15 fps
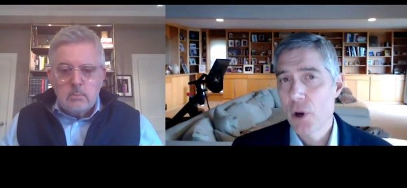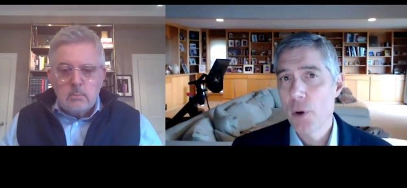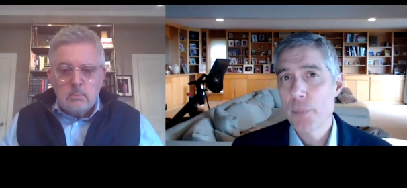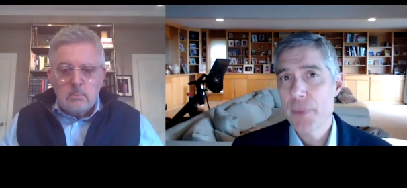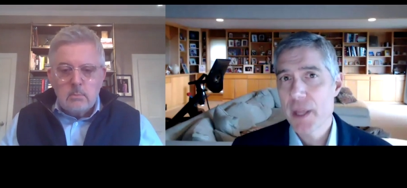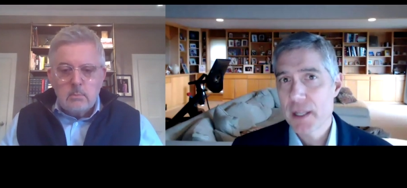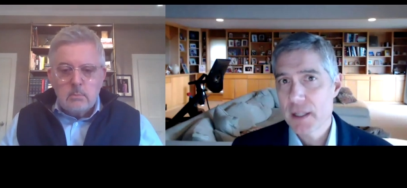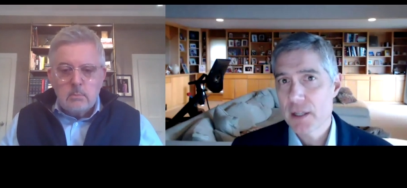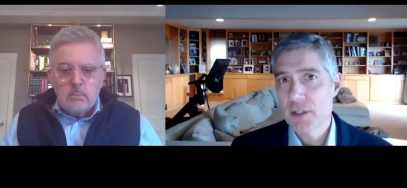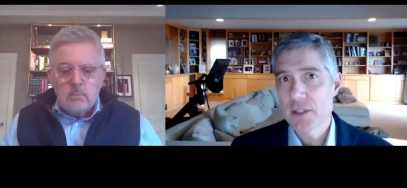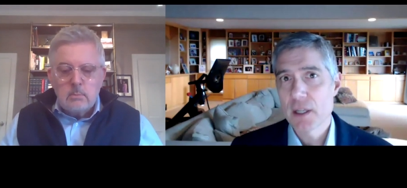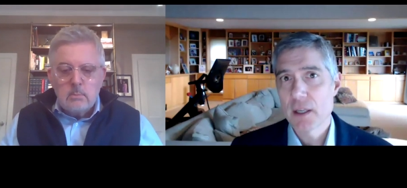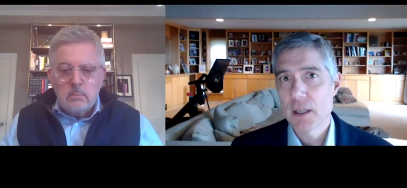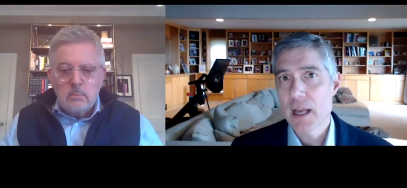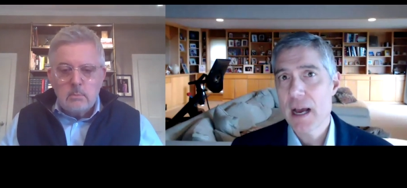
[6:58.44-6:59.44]
Speaker 1: would hope that
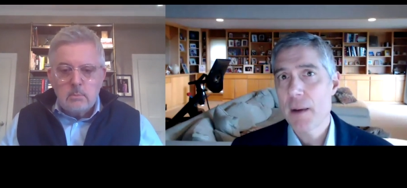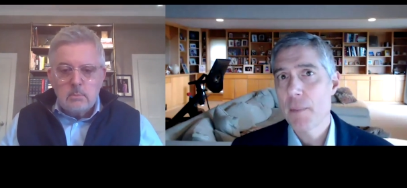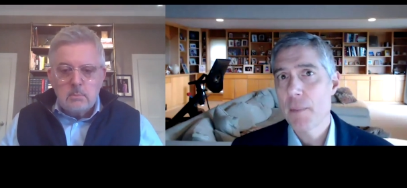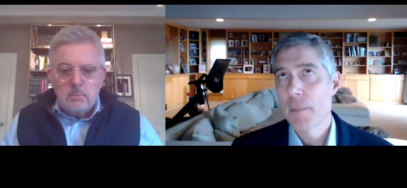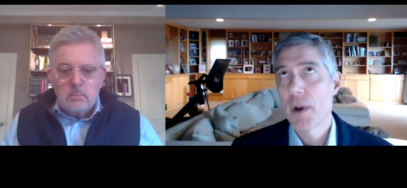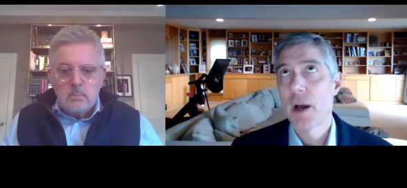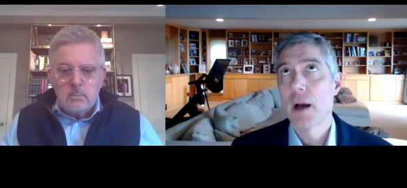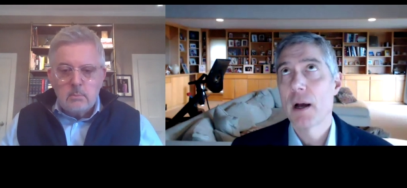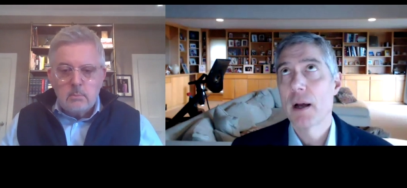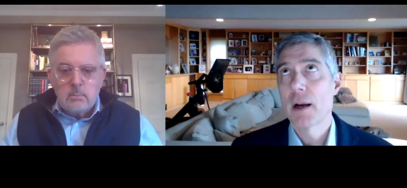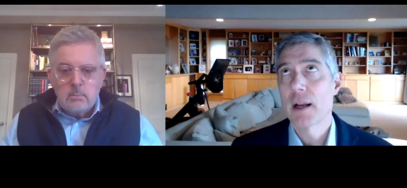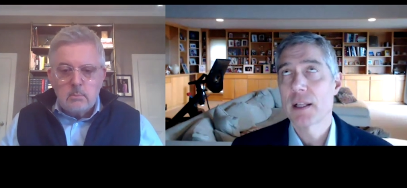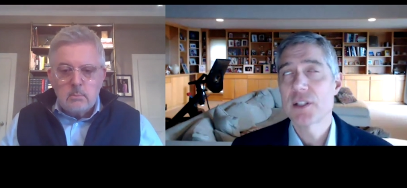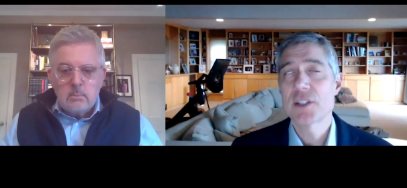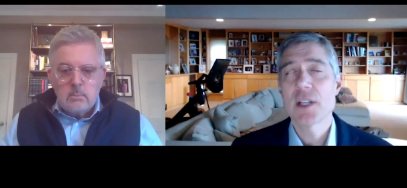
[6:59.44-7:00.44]
there's a lot
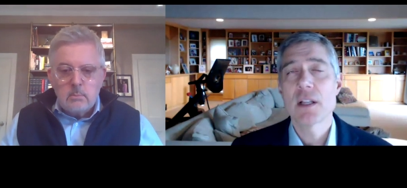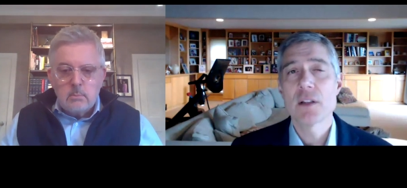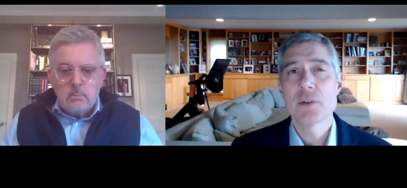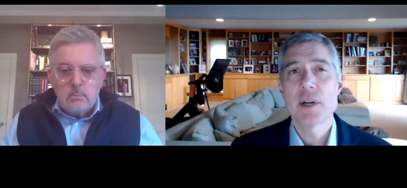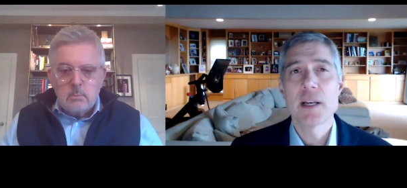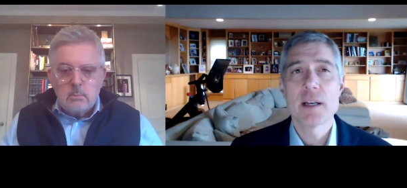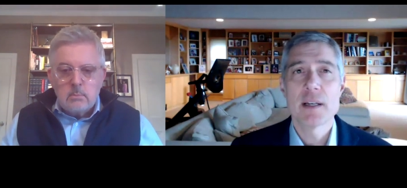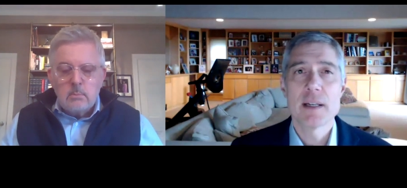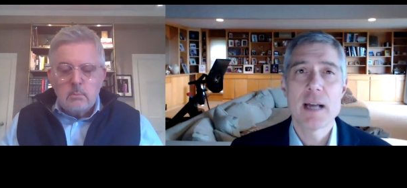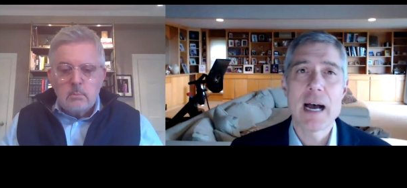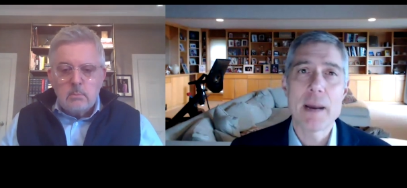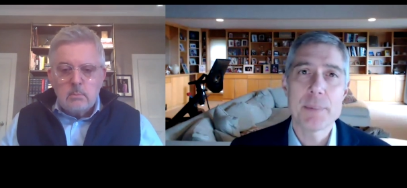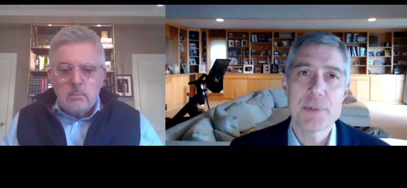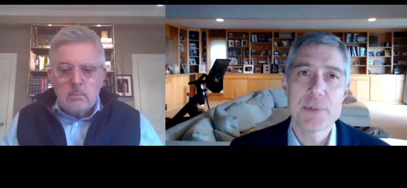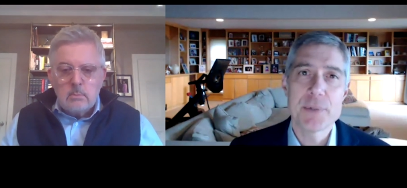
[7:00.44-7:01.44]
Uh, an accelerated
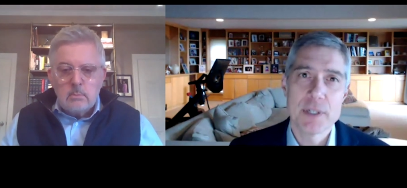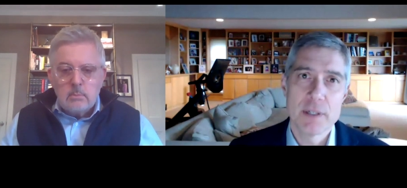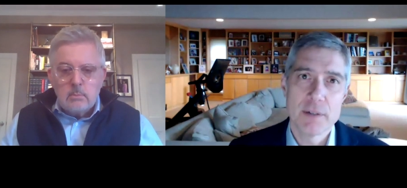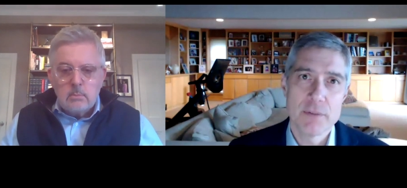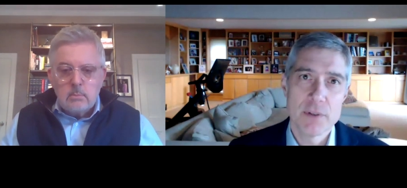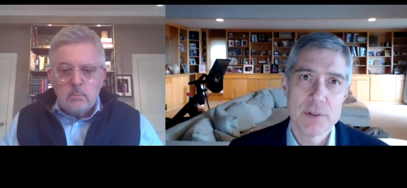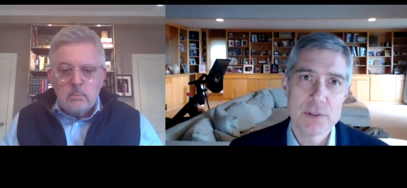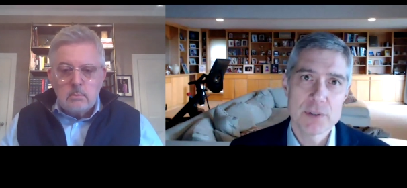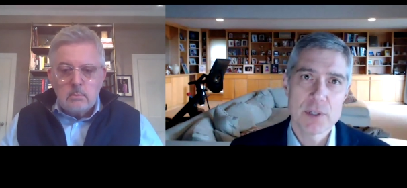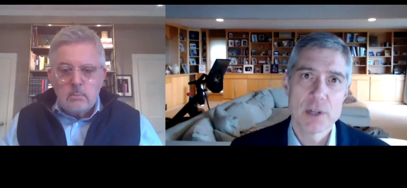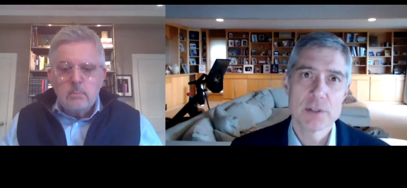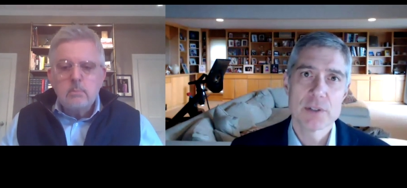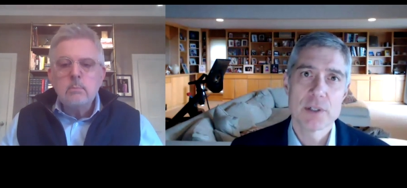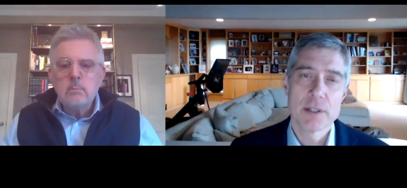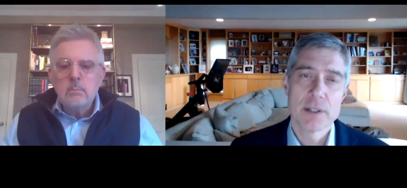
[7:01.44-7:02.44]
adoption of
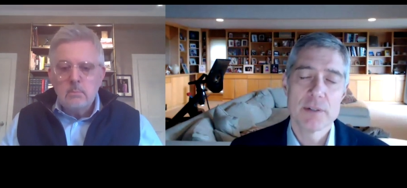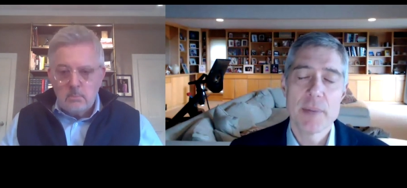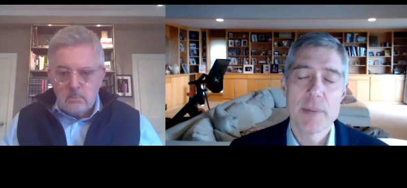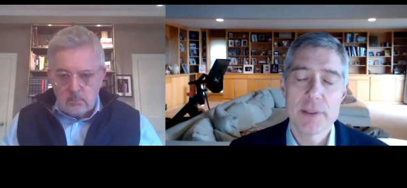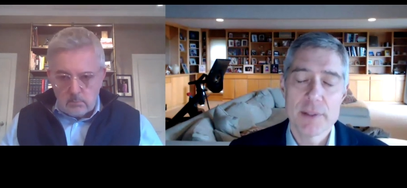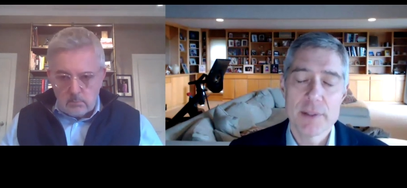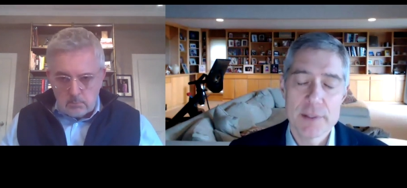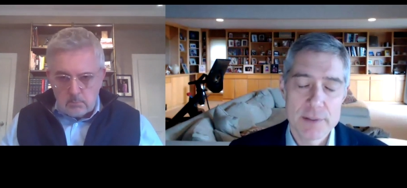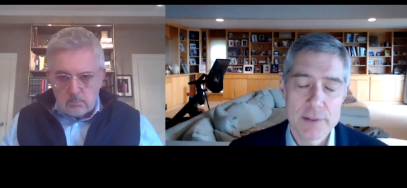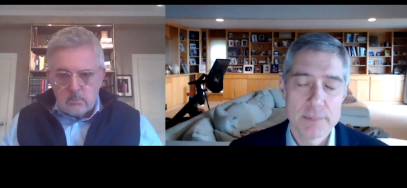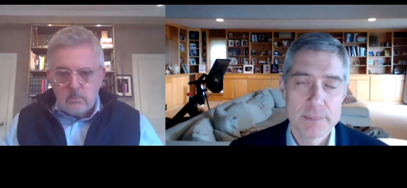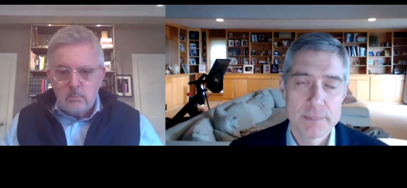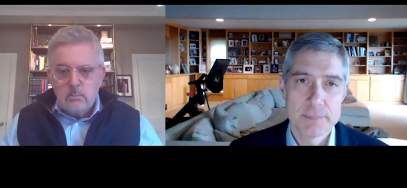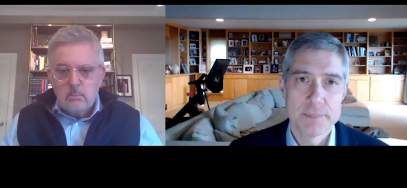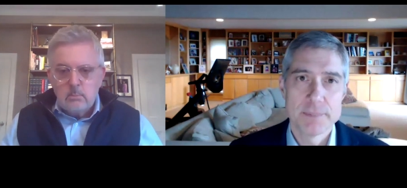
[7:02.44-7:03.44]
those alternative
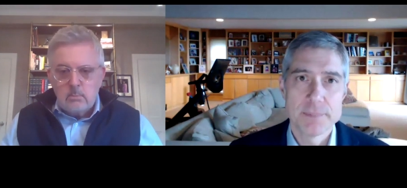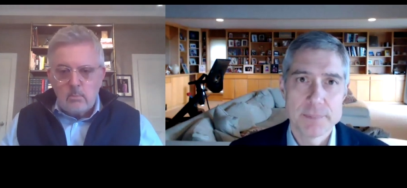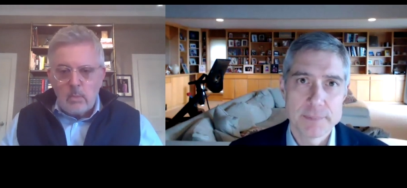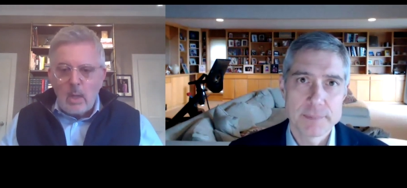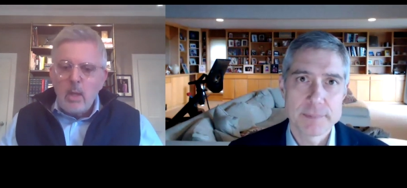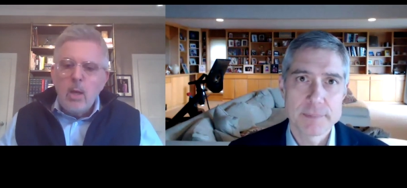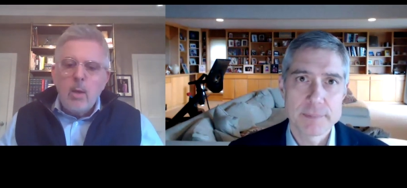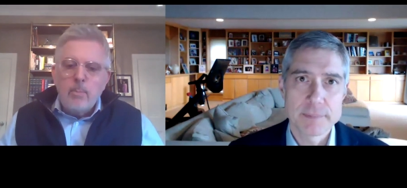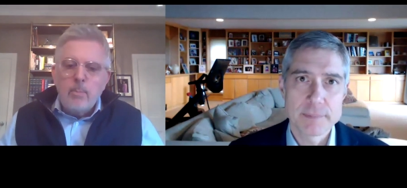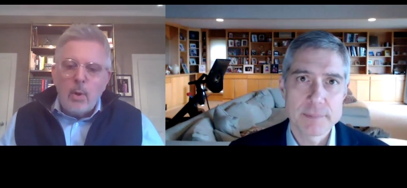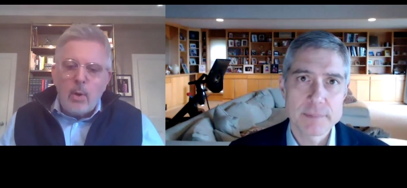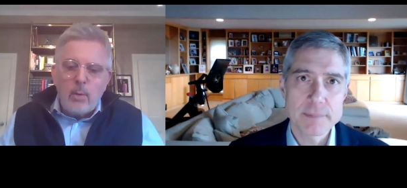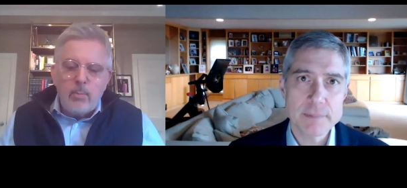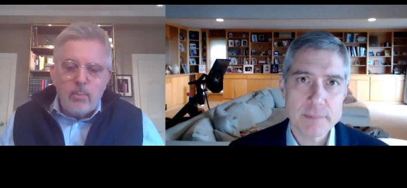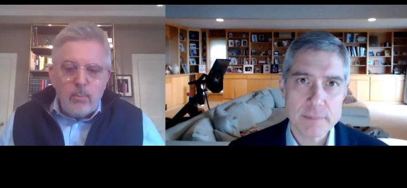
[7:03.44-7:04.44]
methods.
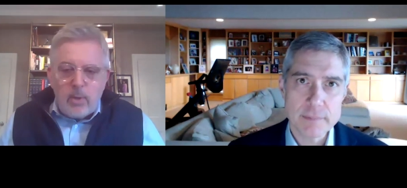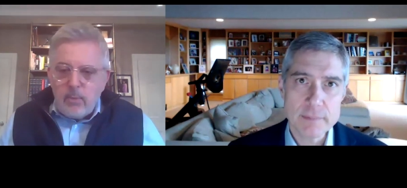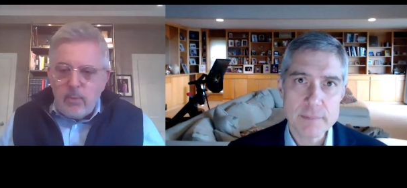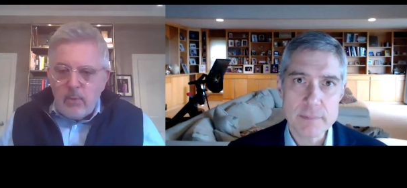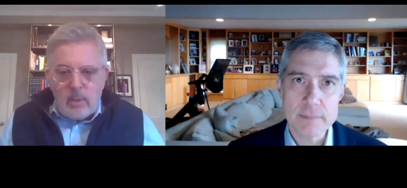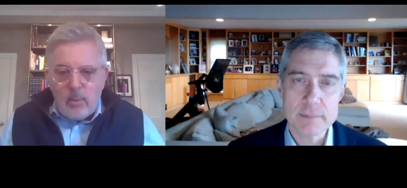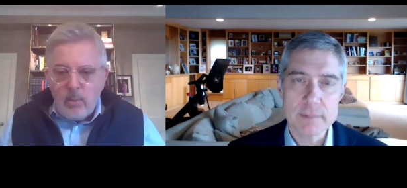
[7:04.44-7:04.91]
Speaker 2: Paul, we